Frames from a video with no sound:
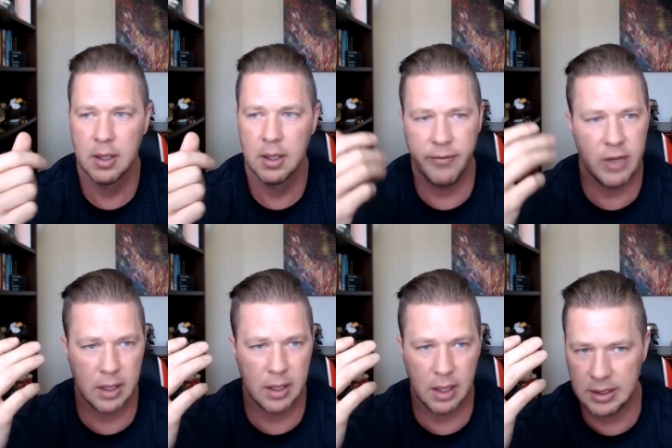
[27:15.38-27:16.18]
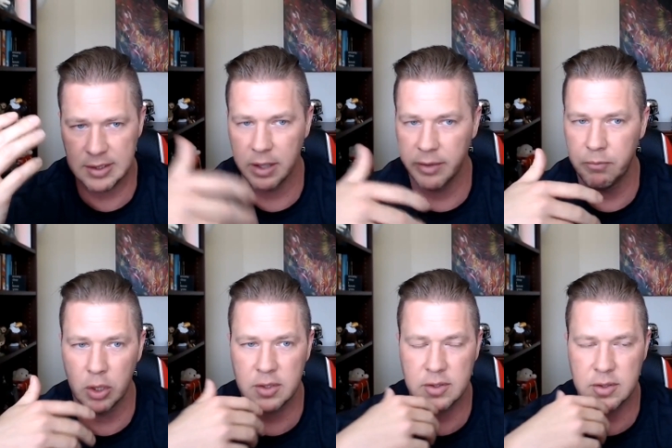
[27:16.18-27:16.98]
I've got a list of
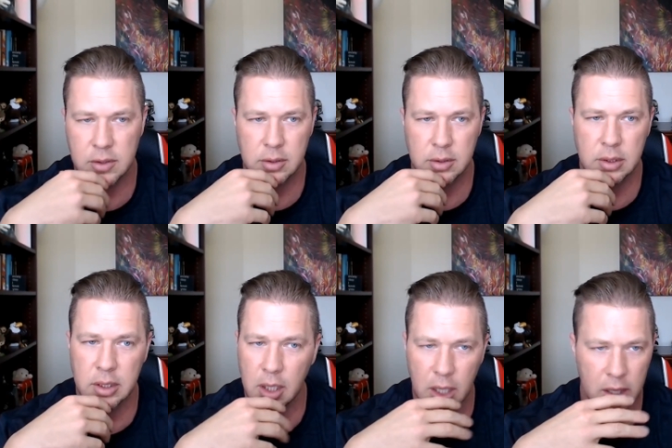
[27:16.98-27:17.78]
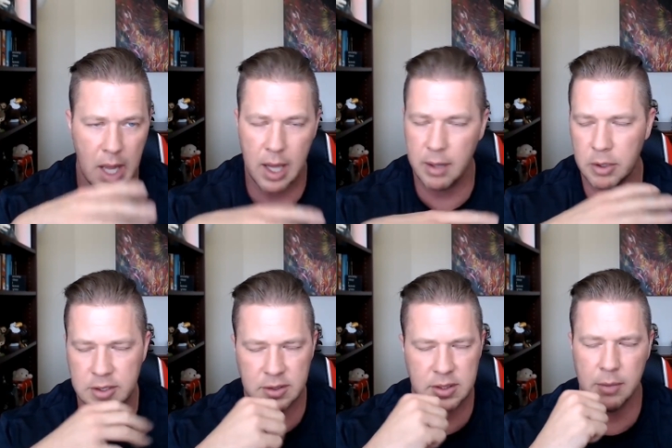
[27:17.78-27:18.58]
books, a lot of
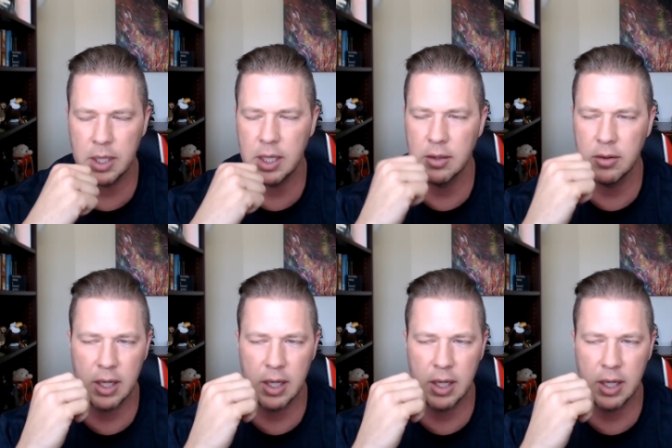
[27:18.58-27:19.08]
books inside my Kindle